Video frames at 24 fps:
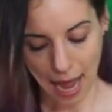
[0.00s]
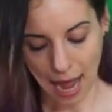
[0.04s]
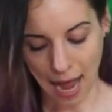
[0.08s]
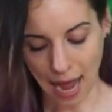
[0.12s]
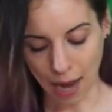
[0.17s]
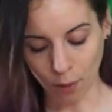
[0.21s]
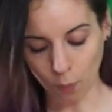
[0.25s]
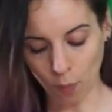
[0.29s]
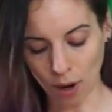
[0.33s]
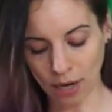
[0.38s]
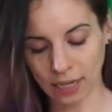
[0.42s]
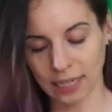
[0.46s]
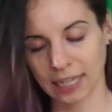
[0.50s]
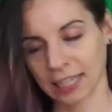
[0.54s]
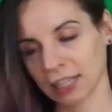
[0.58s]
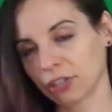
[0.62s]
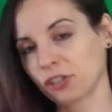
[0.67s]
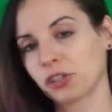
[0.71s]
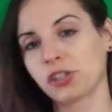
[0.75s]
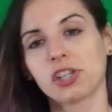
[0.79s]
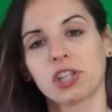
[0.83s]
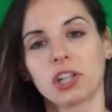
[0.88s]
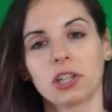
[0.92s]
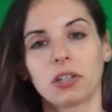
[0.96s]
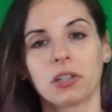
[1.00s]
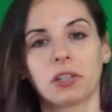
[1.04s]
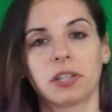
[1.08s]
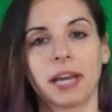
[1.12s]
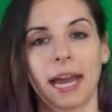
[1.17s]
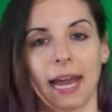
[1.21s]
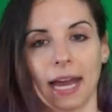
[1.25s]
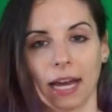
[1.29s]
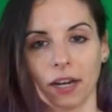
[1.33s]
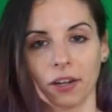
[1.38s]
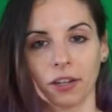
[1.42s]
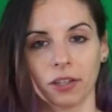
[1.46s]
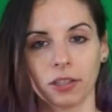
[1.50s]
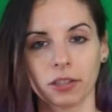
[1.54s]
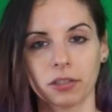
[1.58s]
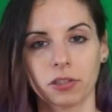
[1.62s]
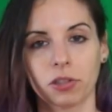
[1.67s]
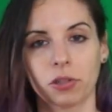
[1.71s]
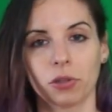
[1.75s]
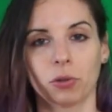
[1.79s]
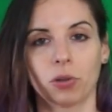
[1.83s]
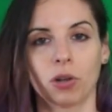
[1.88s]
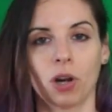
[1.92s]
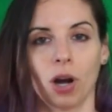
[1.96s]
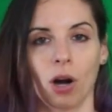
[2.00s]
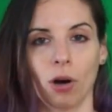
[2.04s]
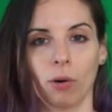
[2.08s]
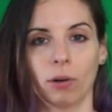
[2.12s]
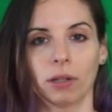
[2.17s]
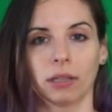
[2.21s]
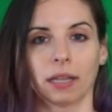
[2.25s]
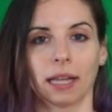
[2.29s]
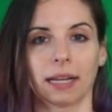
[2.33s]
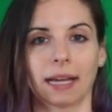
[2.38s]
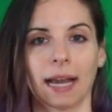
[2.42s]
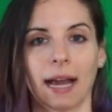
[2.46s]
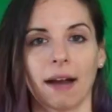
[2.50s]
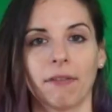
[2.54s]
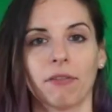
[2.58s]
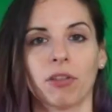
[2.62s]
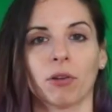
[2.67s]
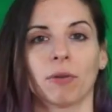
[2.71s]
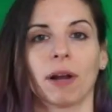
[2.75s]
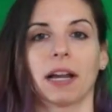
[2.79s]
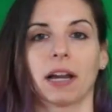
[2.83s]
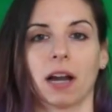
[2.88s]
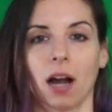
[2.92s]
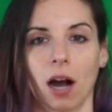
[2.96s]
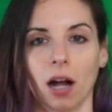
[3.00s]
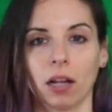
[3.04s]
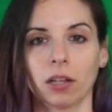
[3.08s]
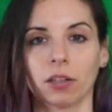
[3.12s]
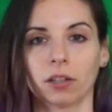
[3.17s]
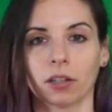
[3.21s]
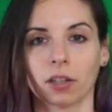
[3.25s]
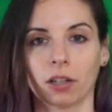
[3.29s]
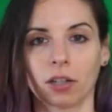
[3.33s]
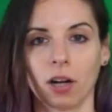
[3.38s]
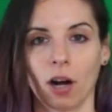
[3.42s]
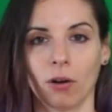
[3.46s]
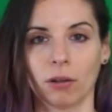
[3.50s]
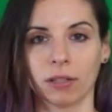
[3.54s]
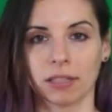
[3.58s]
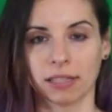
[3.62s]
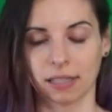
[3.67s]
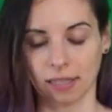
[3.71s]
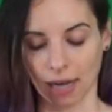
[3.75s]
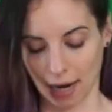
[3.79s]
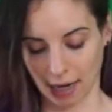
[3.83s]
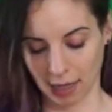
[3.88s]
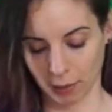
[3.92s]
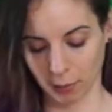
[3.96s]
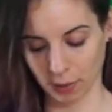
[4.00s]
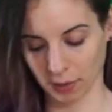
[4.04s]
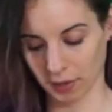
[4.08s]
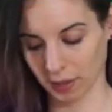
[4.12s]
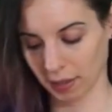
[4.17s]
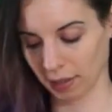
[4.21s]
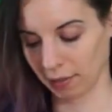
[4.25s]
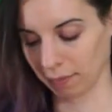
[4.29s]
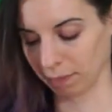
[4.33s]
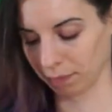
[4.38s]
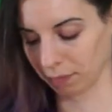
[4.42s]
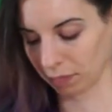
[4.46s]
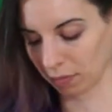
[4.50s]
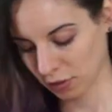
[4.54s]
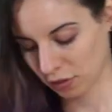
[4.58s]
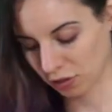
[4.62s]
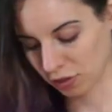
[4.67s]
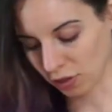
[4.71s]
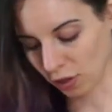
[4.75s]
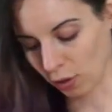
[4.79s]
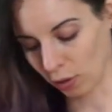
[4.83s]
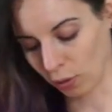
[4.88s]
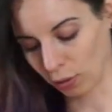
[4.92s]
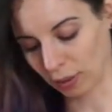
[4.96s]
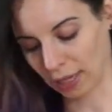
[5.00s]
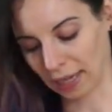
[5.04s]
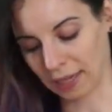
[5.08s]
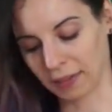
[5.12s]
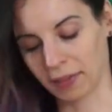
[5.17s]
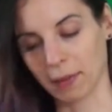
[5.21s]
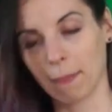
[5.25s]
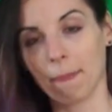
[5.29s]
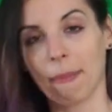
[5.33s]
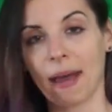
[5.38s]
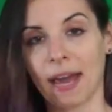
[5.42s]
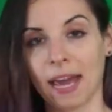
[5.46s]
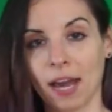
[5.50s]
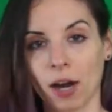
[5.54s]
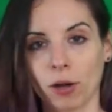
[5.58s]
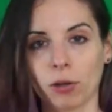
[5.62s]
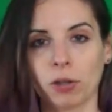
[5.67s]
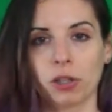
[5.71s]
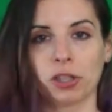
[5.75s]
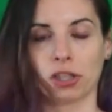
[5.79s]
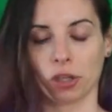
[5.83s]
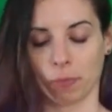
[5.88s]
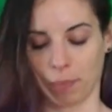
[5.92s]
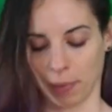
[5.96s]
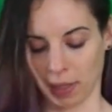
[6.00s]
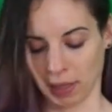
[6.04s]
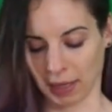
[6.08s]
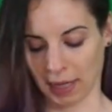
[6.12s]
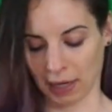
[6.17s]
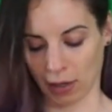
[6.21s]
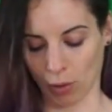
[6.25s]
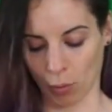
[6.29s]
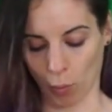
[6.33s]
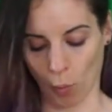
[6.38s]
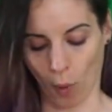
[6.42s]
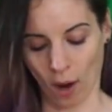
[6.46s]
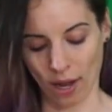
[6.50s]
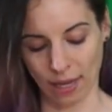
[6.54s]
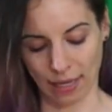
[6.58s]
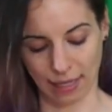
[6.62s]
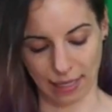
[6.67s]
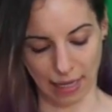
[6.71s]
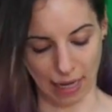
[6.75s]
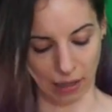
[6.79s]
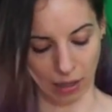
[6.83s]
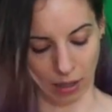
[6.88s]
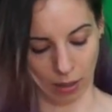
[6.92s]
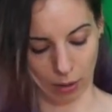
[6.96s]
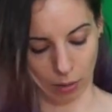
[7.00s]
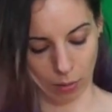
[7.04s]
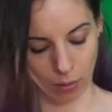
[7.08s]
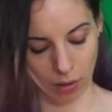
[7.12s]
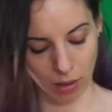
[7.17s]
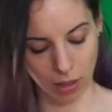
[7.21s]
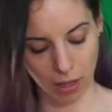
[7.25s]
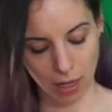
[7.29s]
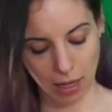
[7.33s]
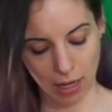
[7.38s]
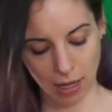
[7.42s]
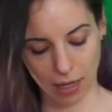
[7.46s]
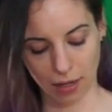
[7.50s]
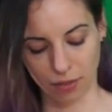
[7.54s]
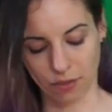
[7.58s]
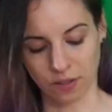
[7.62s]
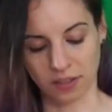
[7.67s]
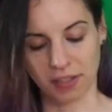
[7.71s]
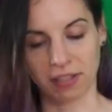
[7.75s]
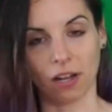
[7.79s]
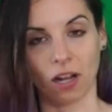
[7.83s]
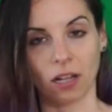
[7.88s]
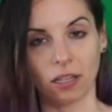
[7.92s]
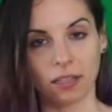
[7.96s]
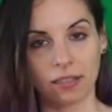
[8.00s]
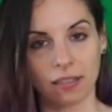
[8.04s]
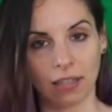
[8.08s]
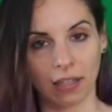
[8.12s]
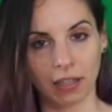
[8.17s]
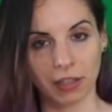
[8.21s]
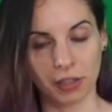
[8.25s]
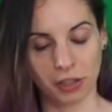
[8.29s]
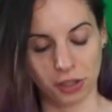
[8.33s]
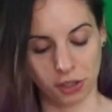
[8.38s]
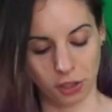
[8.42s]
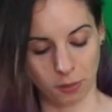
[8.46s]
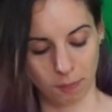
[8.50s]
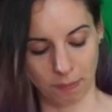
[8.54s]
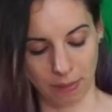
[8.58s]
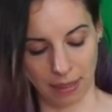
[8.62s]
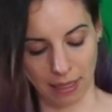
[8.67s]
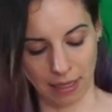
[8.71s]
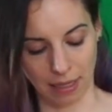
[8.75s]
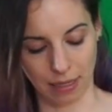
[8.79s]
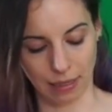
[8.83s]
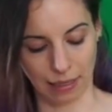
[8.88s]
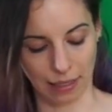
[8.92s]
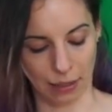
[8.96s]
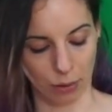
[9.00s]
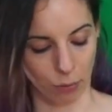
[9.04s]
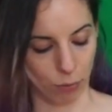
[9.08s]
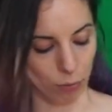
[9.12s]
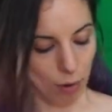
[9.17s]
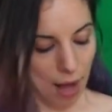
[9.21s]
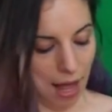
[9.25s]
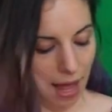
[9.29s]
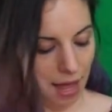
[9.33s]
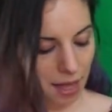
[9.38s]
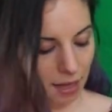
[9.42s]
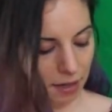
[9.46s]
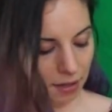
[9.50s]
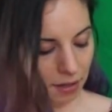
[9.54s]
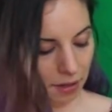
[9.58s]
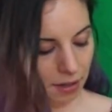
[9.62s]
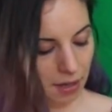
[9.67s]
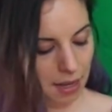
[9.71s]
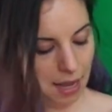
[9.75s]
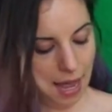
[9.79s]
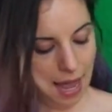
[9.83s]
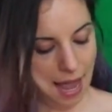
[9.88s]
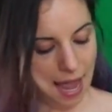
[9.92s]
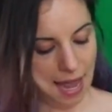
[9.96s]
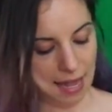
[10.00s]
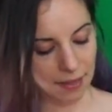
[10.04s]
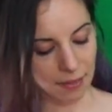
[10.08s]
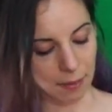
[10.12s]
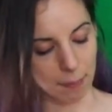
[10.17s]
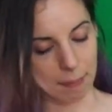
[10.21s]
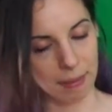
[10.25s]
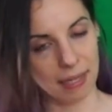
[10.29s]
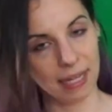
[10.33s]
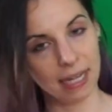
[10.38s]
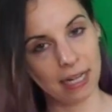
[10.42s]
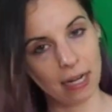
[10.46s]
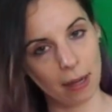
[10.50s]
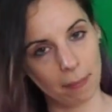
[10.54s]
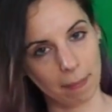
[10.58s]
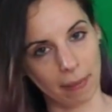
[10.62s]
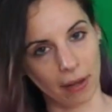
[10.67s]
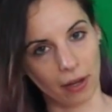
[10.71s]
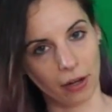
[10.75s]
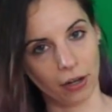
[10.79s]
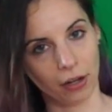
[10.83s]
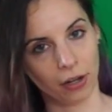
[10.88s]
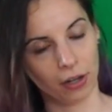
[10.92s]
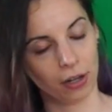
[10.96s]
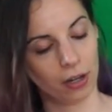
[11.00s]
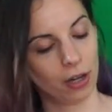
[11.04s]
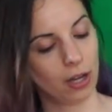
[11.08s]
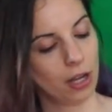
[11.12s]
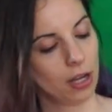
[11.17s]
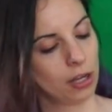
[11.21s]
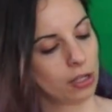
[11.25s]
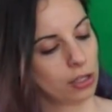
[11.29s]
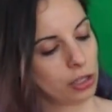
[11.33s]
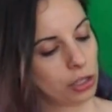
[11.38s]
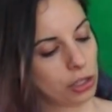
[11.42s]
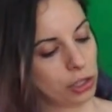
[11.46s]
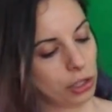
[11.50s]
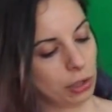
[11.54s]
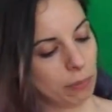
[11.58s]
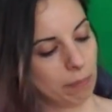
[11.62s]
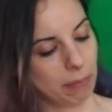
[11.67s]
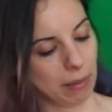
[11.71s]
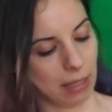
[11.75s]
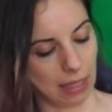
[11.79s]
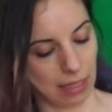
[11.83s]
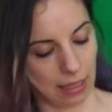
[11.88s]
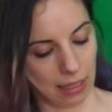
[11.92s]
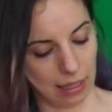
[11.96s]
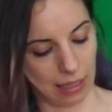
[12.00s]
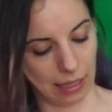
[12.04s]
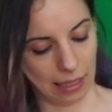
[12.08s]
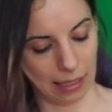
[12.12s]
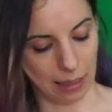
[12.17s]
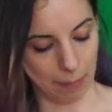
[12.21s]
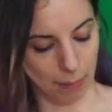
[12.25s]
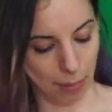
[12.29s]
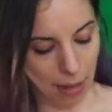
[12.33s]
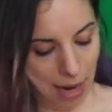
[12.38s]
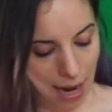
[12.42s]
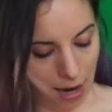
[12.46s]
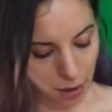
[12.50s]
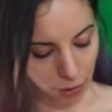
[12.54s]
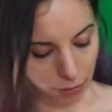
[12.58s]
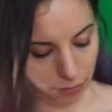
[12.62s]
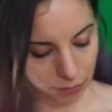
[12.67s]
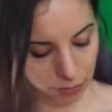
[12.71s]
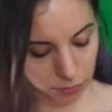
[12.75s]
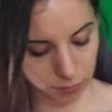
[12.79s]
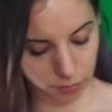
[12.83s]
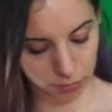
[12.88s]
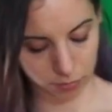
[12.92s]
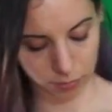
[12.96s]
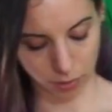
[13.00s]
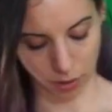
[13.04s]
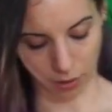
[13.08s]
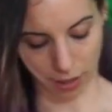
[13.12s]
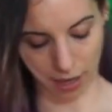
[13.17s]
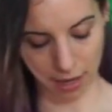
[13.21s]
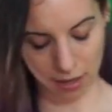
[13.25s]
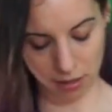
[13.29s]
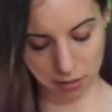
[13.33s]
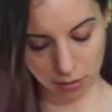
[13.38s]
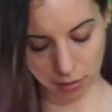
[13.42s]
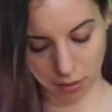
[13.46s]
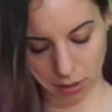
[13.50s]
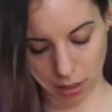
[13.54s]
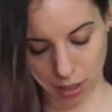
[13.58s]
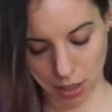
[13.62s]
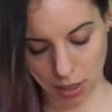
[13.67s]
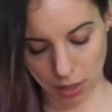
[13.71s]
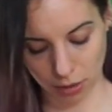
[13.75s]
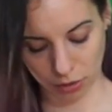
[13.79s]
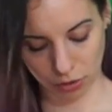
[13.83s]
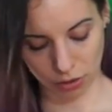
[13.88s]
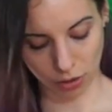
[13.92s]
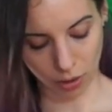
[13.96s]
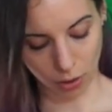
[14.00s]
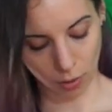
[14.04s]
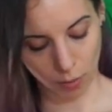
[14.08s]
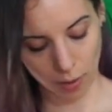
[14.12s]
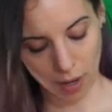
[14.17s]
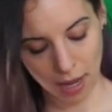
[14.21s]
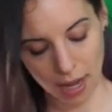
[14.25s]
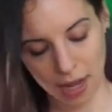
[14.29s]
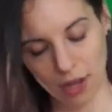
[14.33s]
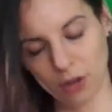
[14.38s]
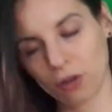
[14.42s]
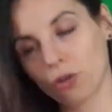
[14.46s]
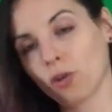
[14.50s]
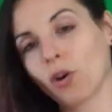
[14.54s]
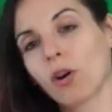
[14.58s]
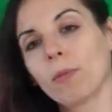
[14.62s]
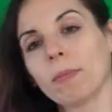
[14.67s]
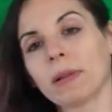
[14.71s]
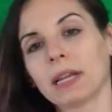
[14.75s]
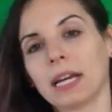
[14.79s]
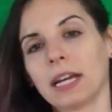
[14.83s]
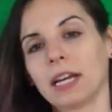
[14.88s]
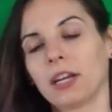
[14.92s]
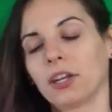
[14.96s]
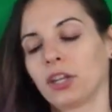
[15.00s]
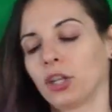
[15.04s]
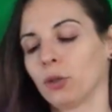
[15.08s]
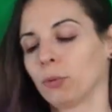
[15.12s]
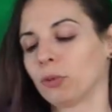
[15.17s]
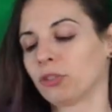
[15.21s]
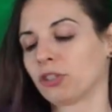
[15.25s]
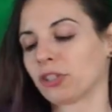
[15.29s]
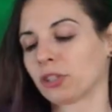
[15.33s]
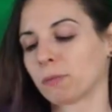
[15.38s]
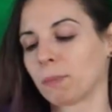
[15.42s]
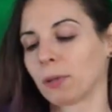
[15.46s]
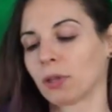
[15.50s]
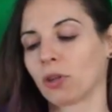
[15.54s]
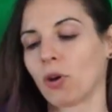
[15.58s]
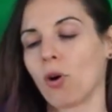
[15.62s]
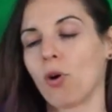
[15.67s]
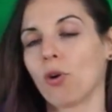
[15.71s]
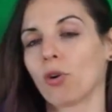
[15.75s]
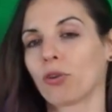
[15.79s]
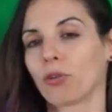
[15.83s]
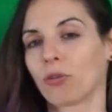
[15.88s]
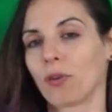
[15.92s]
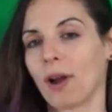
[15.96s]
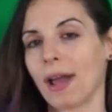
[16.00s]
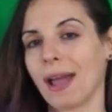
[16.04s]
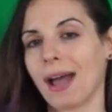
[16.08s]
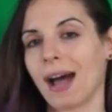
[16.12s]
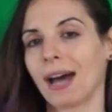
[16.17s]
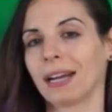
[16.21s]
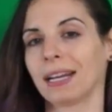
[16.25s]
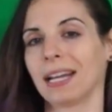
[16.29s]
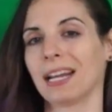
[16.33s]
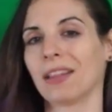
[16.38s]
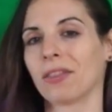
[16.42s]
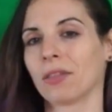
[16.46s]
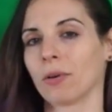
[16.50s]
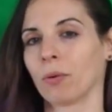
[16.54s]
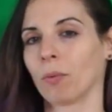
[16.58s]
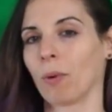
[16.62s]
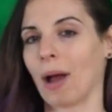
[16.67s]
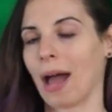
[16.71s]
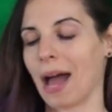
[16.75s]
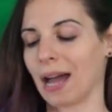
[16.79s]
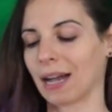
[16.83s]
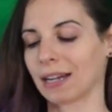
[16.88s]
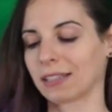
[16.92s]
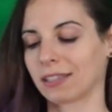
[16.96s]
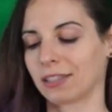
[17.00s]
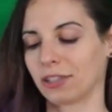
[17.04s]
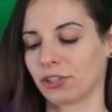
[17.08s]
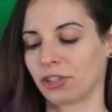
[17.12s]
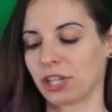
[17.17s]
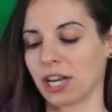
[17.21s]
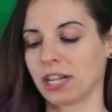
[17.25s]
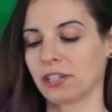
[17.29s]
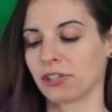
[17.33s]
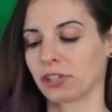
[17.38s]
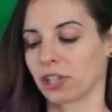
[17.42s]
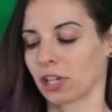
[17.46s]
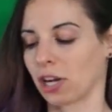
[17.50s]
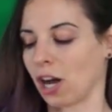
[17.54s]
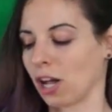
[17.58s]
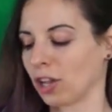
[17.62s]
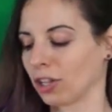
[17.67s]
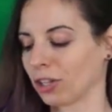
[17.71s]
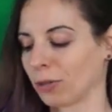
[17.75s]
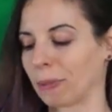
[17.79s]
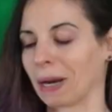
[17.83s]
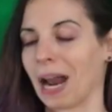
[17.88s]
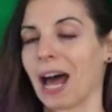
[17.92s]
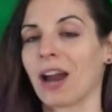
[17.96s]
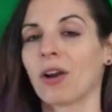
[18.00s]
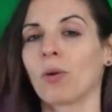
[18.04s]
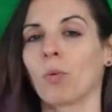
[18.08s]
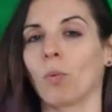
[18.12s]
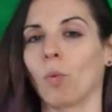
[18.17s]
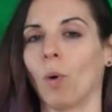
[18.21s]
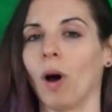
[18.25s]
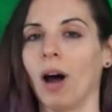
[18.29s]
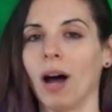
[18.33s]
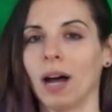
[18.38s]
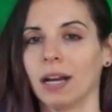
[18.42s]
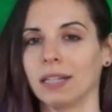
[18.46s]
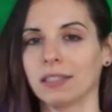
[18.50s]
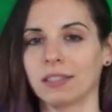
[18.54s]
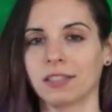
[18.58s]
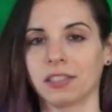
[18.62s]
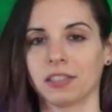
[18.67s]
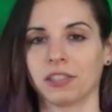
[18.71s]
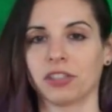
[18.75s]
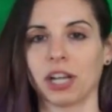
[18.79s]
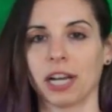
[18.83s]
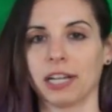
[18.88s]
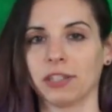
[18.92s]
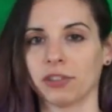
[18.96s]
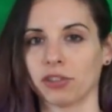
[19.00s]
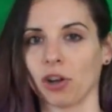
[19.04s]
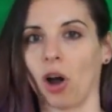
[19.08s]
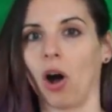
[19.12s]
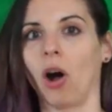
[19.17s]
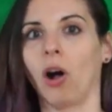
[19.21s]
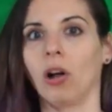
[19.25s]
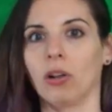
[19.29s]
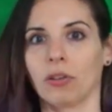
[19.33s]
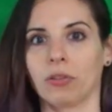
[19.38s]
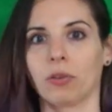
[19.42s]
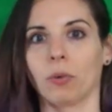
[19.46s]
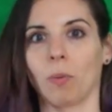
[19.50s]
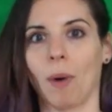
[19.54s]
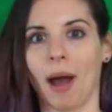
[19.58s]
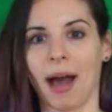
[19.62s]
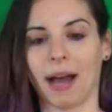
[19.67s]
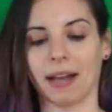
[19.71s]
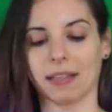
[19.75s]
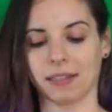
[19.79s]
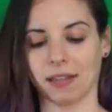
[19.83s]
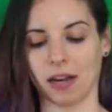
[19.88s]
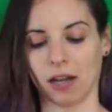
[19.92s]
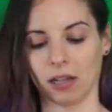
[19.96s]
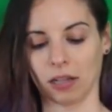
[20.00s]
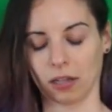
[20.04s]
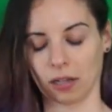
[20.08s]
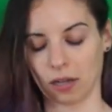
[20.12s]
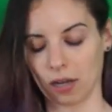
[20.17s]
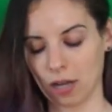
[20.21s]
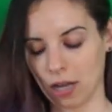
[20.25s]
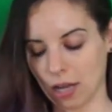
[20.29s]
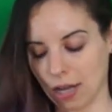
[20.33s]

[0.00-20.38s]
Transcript: I want each candle to have the right color coinciding with it. So like the mayo should be like a white yellow, the salsa should be like a red, and the peanut butter should be like a brown, okay? So normally you would just put the whole crayon in the wax to change the color, but I don't want to change all of the wax color.